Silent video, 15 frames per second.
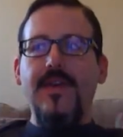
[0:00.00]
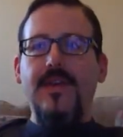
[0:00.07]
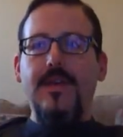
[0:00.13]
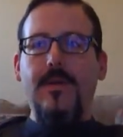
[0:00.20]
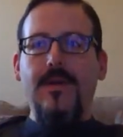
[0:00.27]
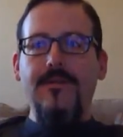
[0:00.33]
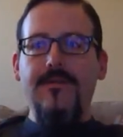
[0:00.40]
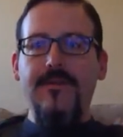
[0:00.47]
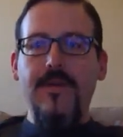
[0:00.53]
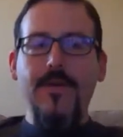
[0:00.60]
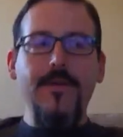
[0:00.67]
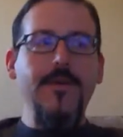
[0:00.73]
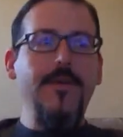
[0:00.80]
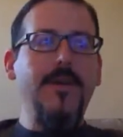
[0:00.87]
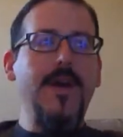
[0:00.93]
failure
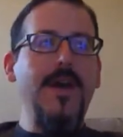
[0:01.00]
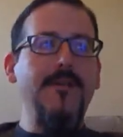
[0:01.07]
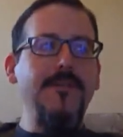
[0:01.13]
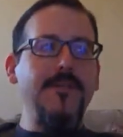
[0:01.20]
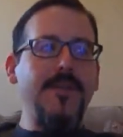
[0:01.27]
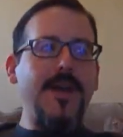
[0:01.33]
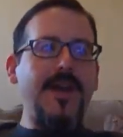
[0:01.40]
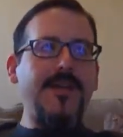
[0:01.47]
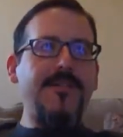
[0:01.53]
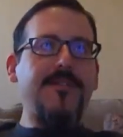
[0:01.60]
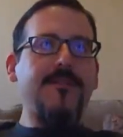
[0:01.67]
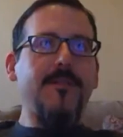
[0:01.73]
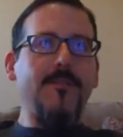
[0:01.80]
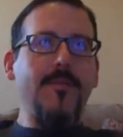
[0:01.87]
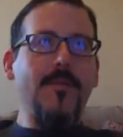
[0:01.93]
after action
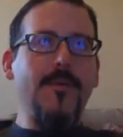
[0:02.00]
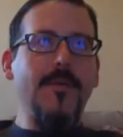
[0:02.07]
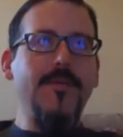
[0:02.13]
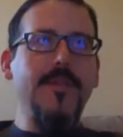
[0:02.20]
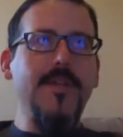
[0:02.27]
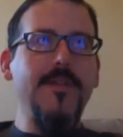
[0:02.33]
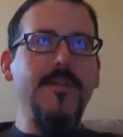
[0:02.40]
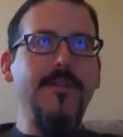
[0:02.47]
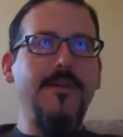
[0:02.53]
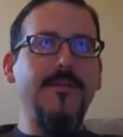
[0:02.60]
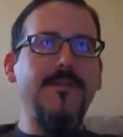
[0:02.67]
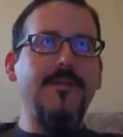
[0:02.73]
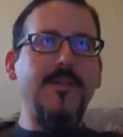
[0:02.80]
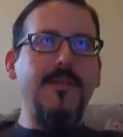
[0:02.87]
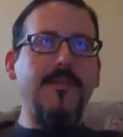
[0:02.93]
report that turns
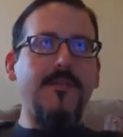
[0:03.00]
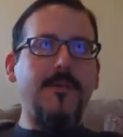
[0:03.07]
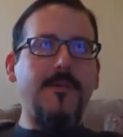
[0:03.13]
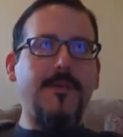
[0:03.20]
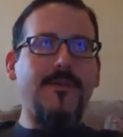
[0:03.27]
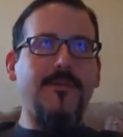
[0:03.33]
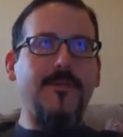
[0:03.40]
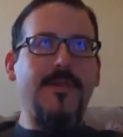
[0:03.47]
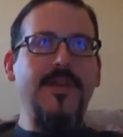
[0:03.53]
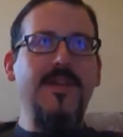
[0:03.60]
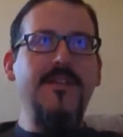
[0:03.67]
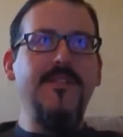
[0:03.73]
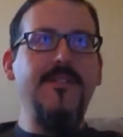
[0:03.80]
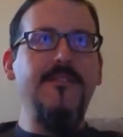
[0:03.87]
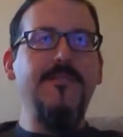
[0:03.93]
into a
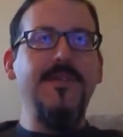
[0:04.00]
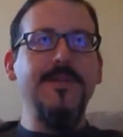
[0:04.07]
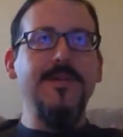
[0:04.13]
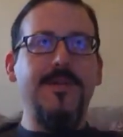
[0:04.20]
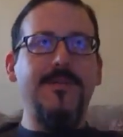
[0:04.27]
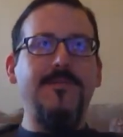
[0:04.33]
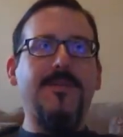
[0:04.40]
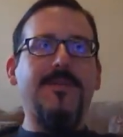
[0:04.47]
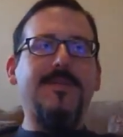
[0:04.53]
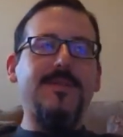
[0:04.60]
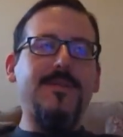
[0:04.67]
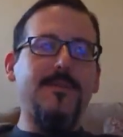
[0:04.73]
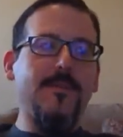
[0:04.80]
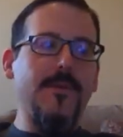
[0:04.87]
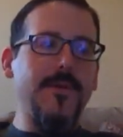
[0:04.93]
strategic vision of what you
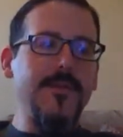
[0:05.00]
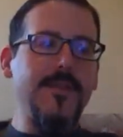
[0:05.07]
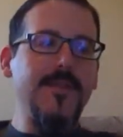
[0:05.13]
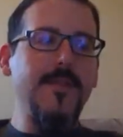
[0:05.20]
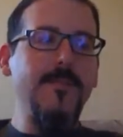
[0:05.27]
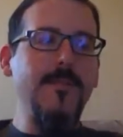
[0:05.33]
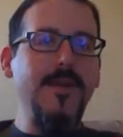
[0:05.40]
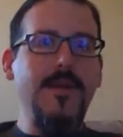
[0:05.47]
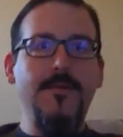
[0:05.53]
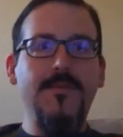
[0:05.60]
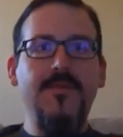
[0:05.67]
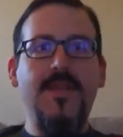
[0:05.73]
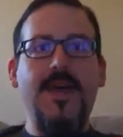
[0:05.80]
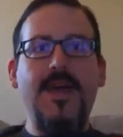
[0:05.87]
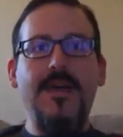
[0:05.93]
want, that then becomes
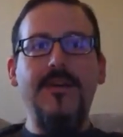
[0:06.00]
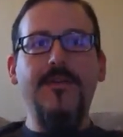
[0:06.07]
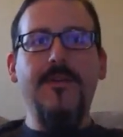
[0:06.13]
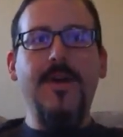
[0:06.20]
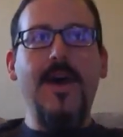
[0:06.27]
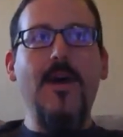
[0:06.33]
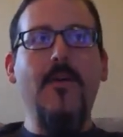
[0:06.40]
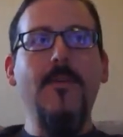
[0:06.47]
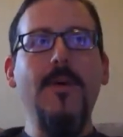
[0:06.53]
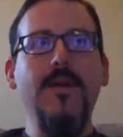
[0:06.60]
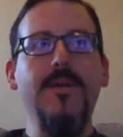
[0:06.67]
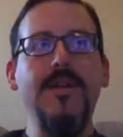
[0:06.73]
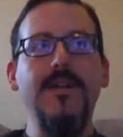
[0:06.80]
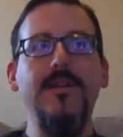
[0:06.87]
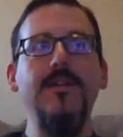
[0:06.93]
tactical. How am I going to
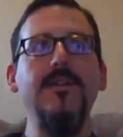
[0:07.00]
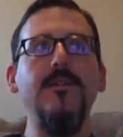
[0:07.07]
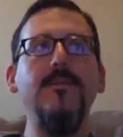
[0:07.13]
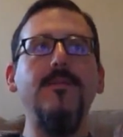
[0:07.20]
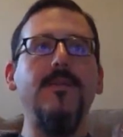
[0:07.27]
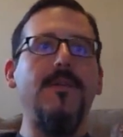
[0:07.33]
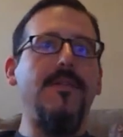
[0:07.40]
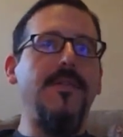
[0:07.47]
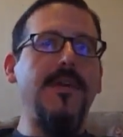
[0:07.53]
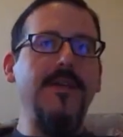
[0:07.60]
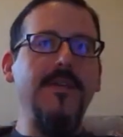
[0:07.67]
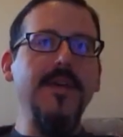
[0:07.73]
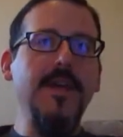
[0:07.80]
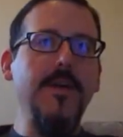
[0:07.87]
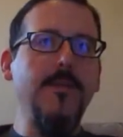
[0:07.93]
do the thing that
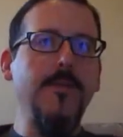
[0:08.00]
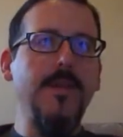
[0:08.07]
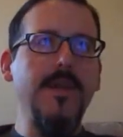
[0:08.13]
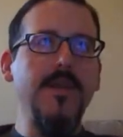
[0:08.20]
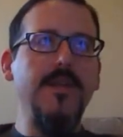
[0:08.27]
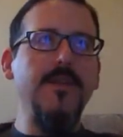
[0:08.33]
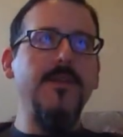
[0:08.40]
I want to do?